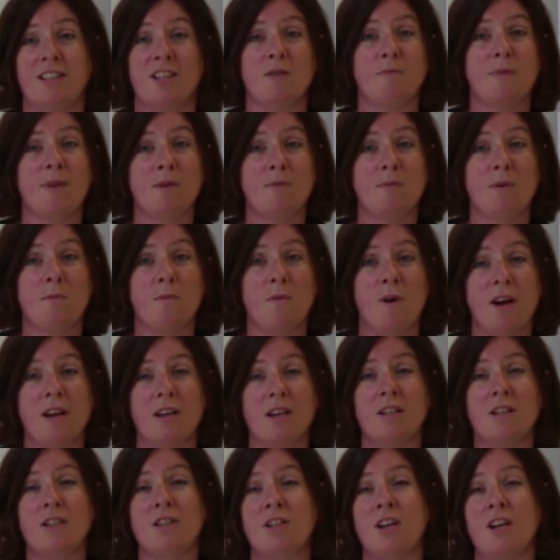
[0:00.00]
the minimum
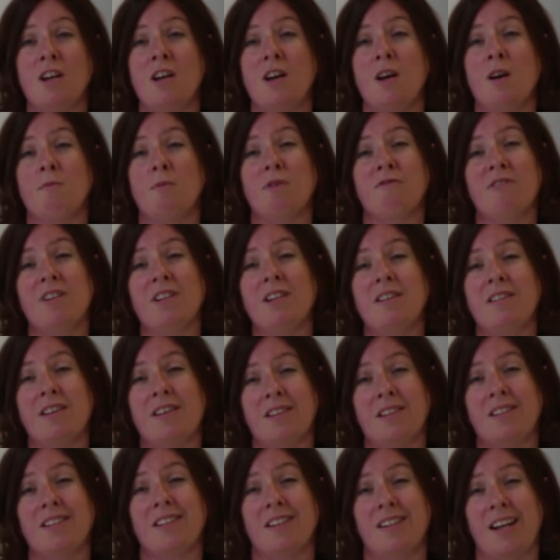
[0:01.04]
wage, but really
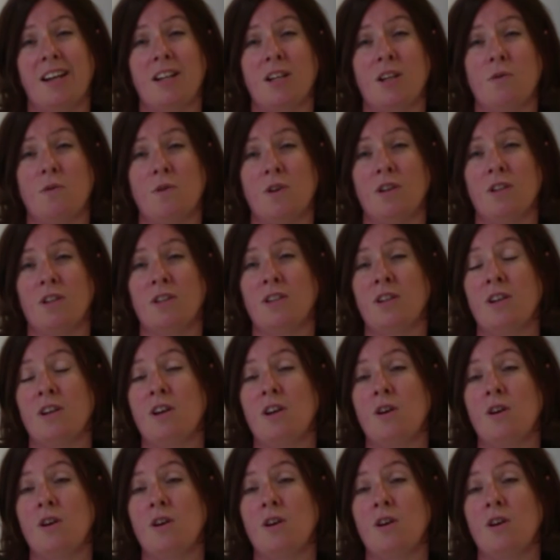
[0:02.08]
this is inadequate.